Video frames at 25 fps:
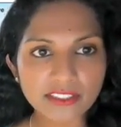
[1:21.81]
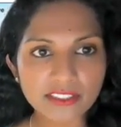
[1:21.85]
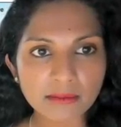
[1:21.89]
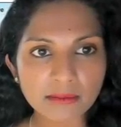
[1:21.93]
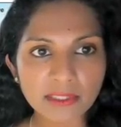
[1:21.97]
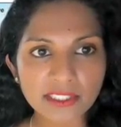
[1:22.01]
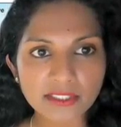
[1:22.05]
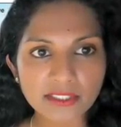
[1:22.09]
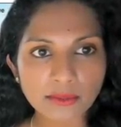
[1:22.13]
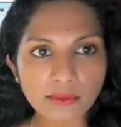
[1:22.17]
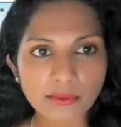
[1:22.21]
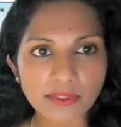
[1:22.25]

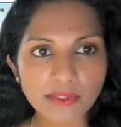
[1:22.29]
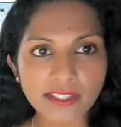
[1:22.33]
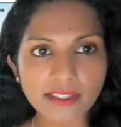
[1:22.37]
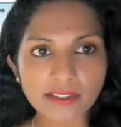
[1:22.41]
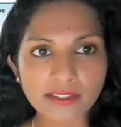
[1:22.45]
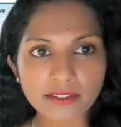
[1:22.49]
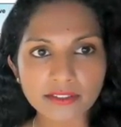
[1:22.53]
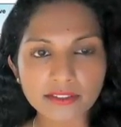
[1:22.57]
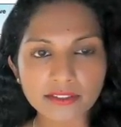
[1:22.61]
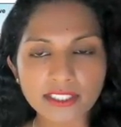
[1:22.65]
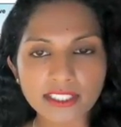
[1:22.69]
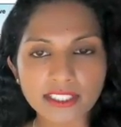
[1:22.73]
especially with
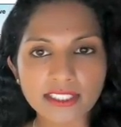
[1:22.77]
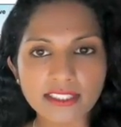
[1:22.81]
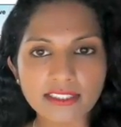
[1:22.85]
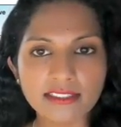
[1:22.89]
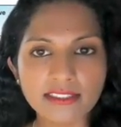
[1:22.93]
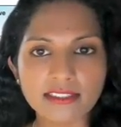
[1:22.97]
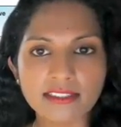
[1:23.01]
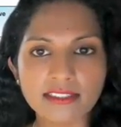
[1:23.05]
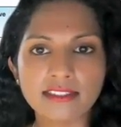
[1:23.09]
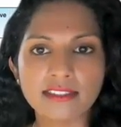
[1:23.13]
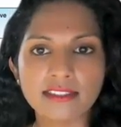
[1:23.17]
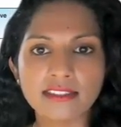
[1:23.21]

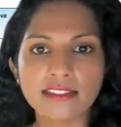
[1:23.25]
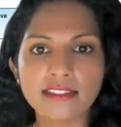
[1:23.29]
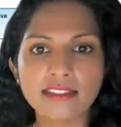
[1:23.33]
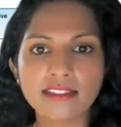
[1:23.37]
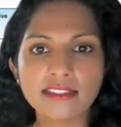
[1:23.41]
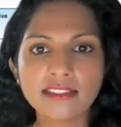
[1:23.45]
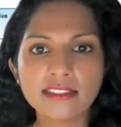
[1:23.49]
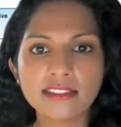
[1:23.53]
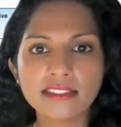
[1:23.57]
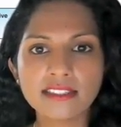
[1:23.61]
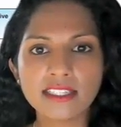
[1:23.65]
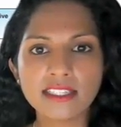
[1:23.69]
heterogeneous
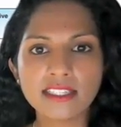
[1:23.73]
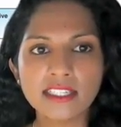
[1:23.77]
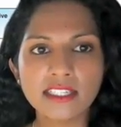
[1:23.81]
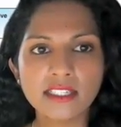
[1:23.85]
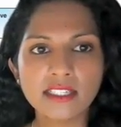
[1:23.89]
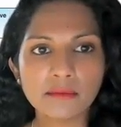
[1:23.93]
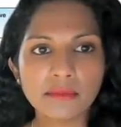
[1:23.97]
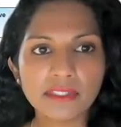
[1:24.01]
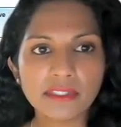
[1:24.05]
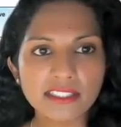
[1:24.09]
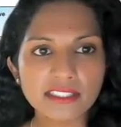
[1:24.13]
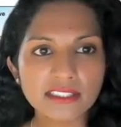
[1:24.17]
diseases,
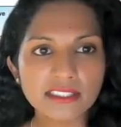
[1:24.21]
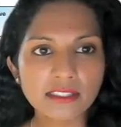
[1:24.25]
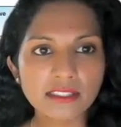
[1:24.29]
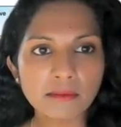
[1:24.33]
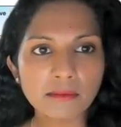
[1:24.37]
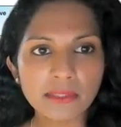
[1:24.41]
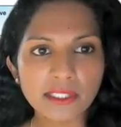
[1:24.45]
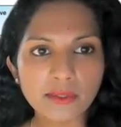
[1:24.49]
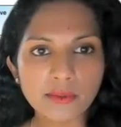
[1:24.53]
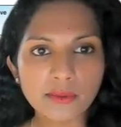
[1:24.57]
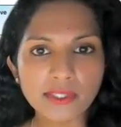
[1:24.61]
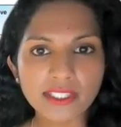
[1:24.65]
but this
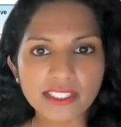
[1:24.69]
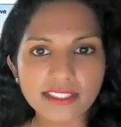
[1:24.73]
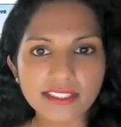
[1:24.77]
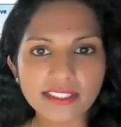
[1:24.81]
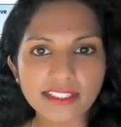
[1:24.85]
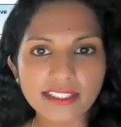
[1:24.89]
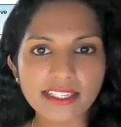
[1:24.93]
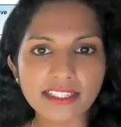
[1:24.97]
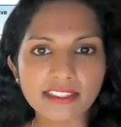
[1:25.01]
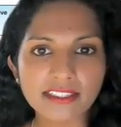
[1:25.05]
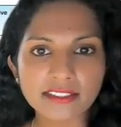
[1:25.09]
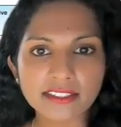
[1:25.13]
can be
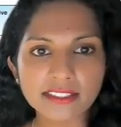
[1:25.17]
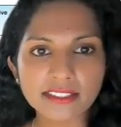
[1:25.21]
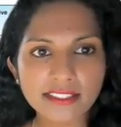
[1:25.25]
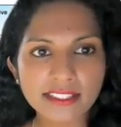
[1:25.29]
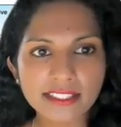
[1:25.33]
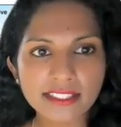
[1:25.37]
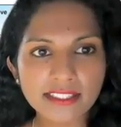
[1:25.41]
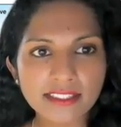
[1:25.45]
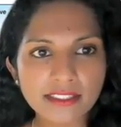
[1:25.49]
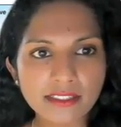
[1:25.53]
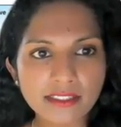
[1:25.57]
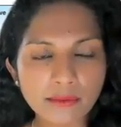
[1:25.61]
quickly calculated.